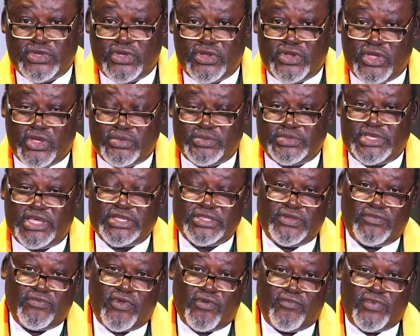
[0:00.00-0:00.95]
or the
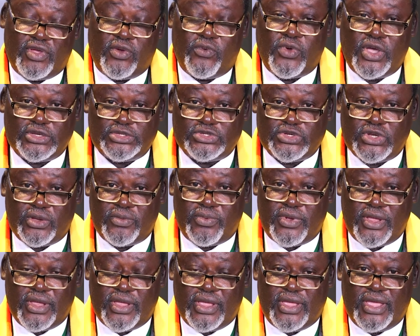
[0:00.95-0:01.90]
objective of the
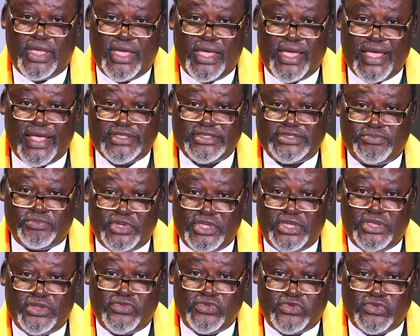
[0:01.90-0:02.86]
workshop has
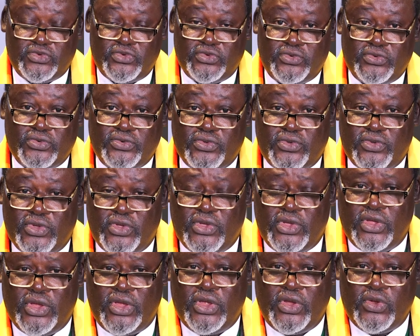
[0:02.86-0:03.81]
been to
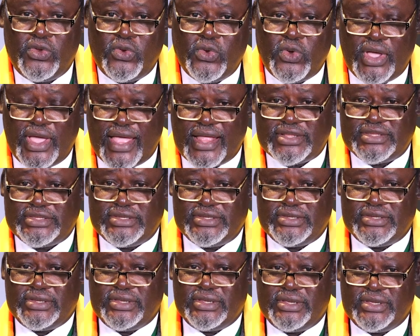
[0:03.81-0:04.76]
look at
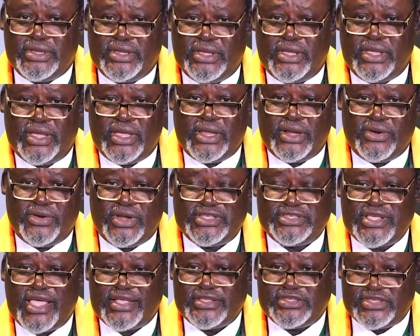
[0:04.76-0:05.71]

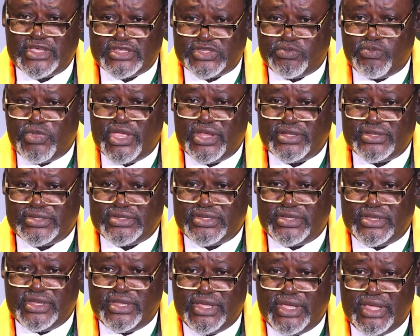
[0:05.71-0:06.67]
risk assessment
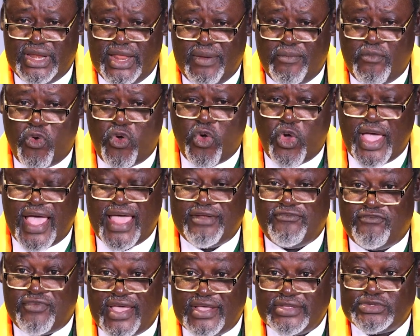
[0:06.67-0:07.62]
in a more
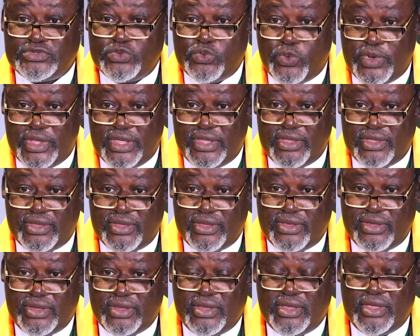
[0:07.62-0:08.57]
advanced way.
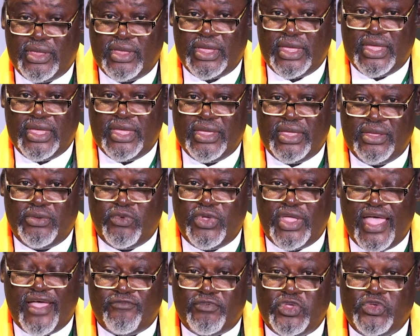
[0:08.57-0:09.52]
We
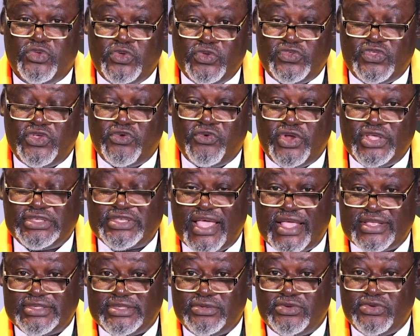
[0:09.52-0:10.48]
have been using
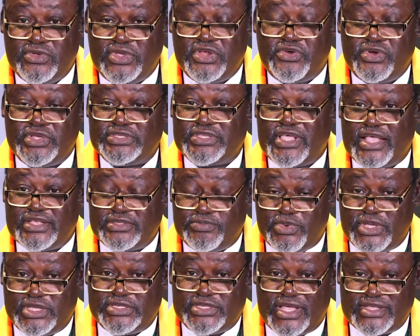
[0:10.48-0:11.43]
risk-based
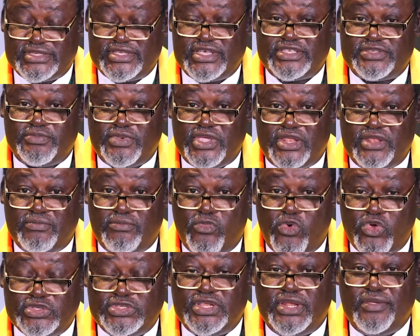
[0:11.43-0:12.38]
assessment
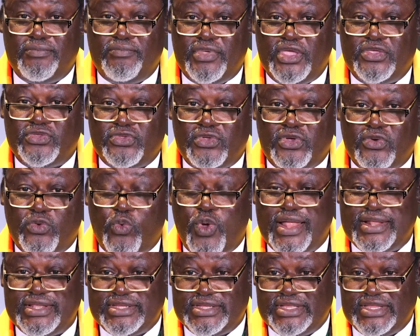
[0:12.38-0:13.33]
mostly based on
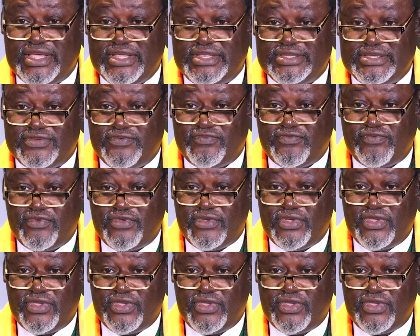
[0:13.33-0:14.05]
quantitative